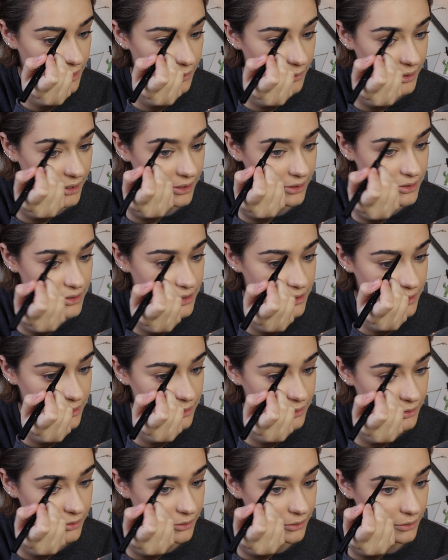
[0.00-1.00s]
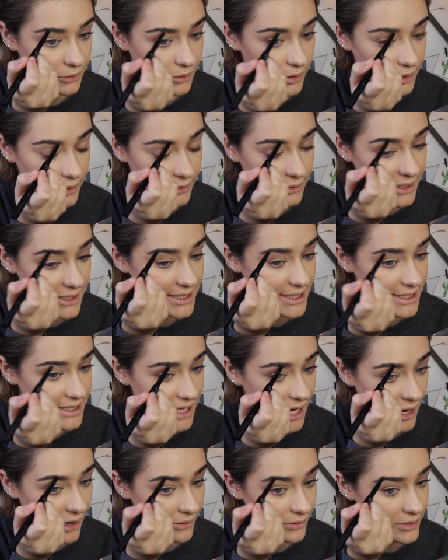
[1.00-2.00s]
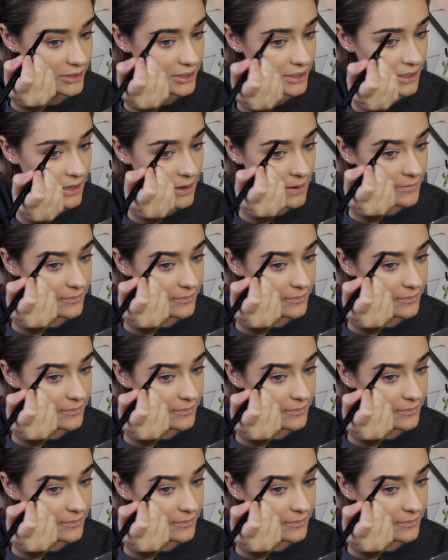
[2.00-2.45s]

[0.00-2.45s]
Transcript: going to Lissy's house